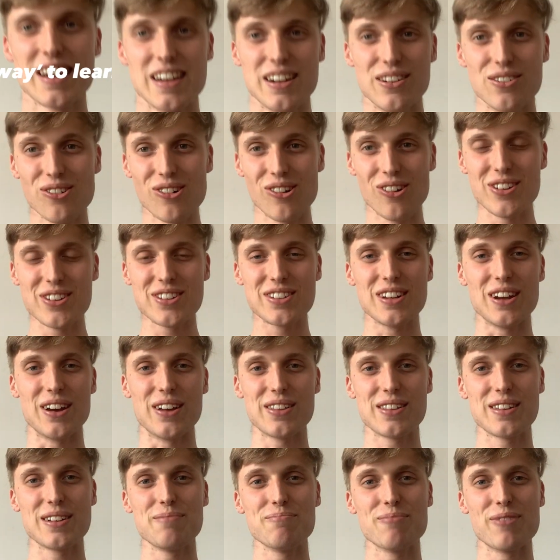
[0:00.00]
In all honesty, I
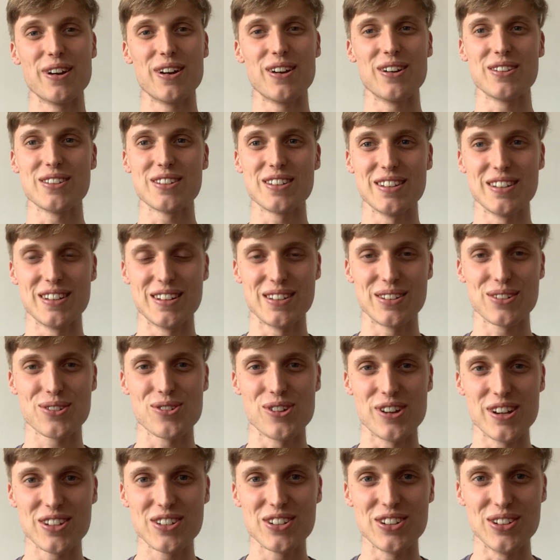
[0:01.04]
think my answer to this
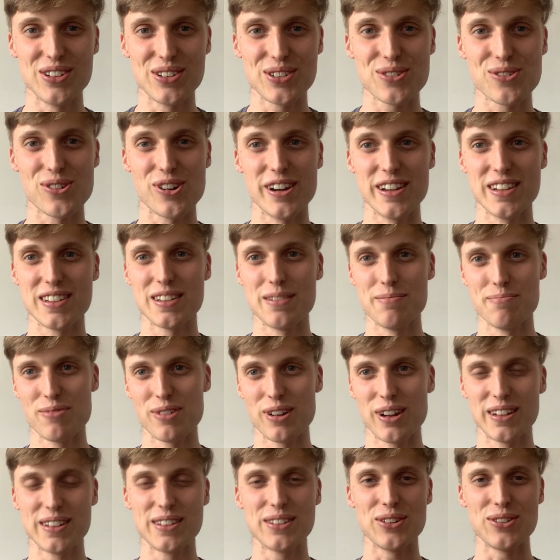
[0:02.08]
question is quite
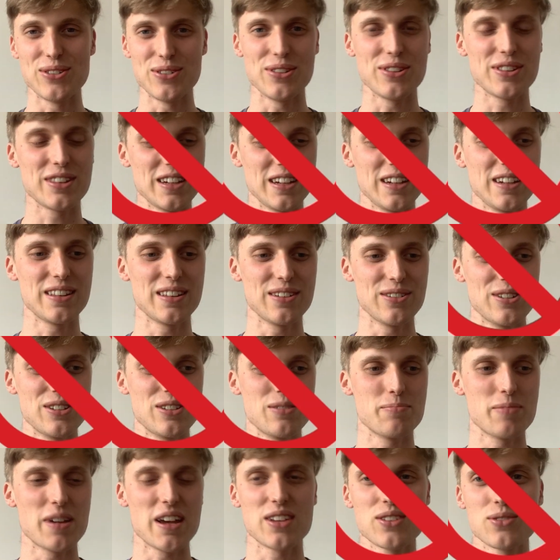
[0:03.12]
simple. I don't think there is
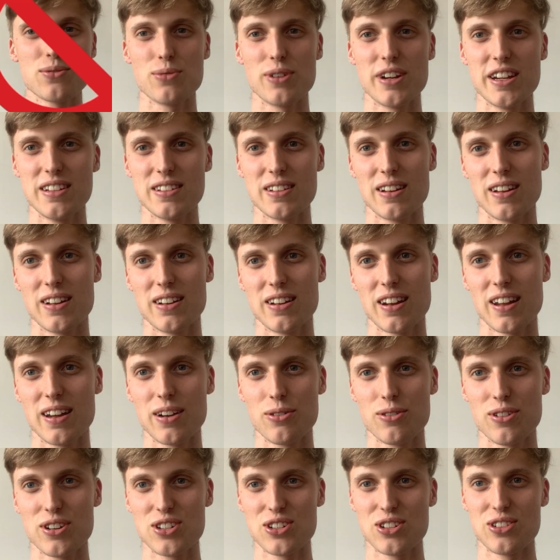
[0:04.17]
a best way to learn a
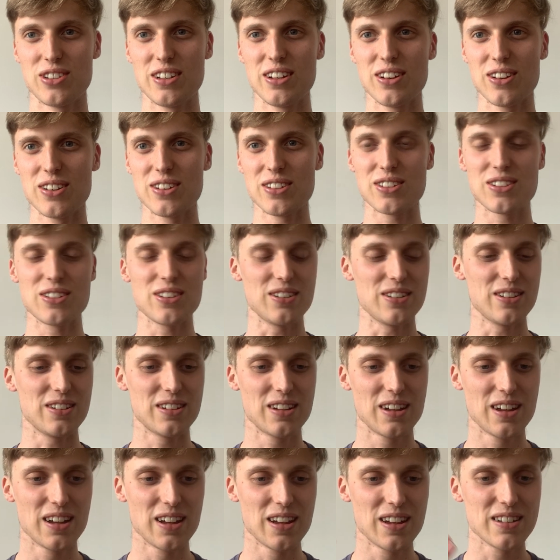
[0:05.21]
language, and the answer
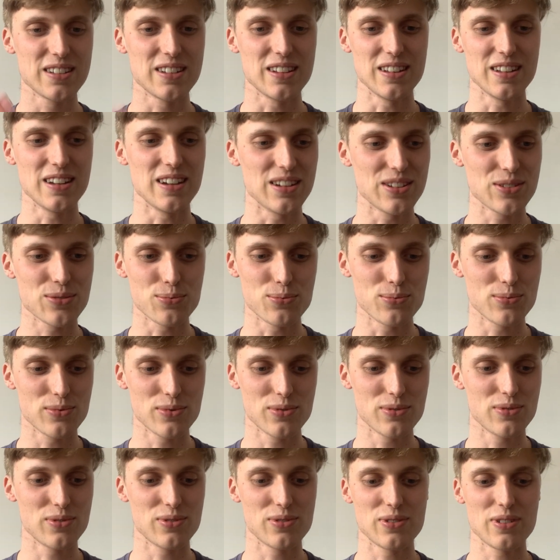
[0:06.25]
to this
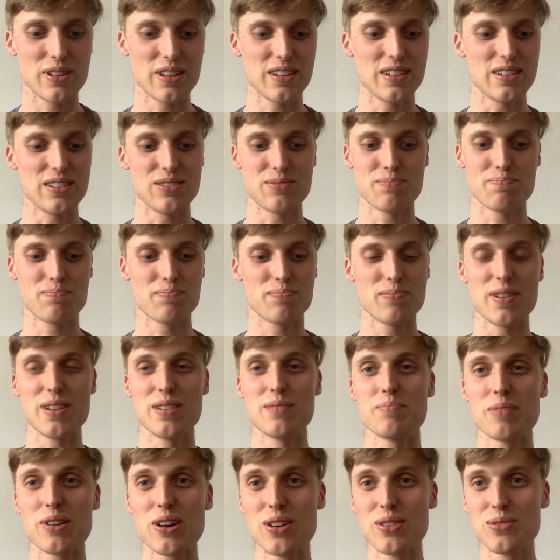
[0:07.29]
is
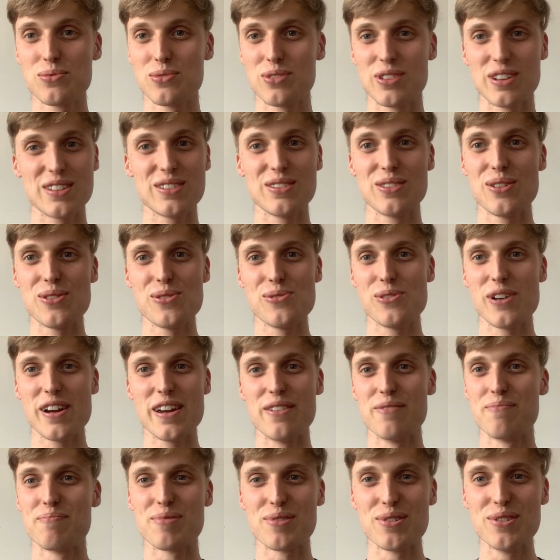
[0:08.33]
because there's no way
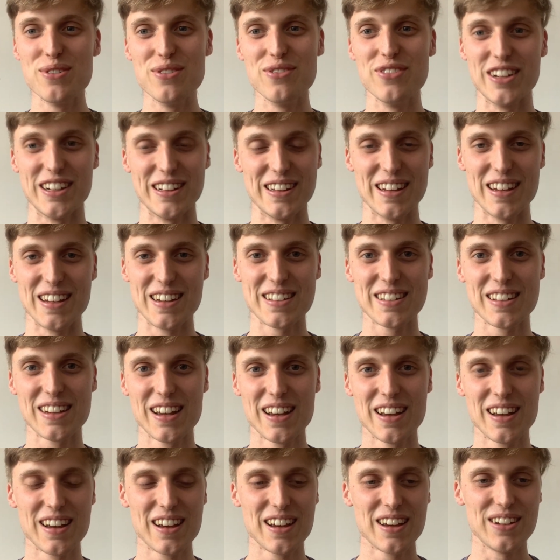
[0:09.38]
of proving this.
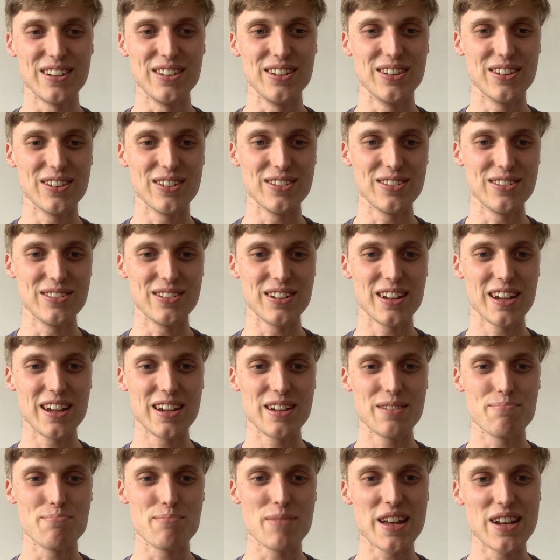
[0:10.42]
You know,
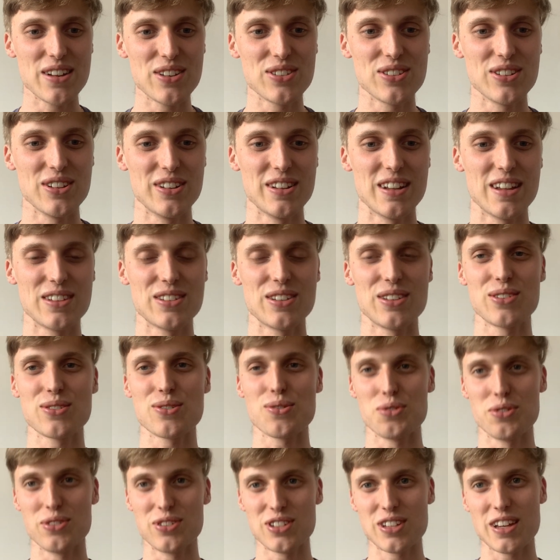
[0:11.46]
in medicine there's this
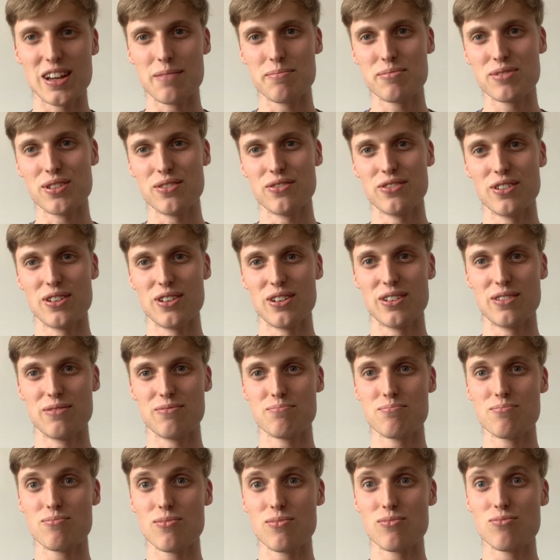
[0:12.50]
concept of a
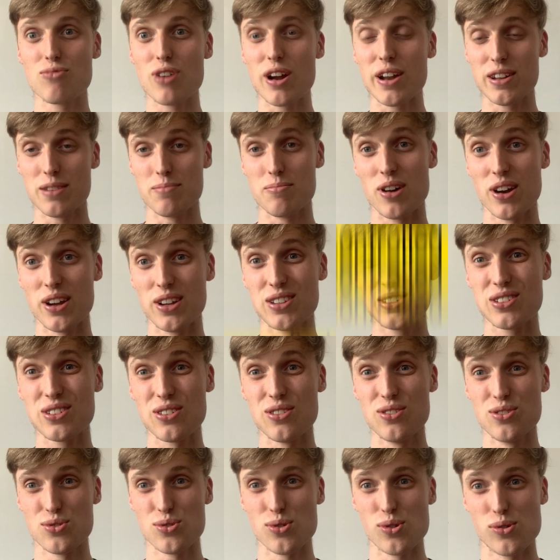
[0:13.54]
randomized
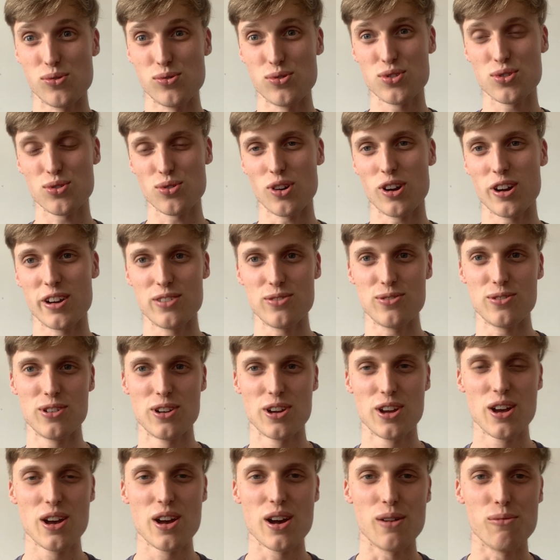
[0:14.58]
controlled trial,
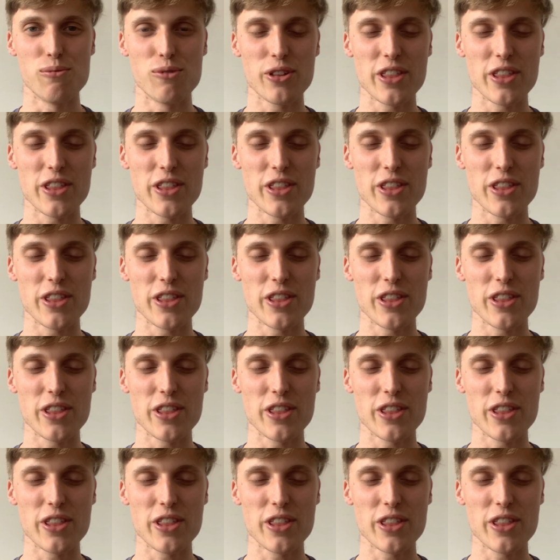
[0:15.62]
and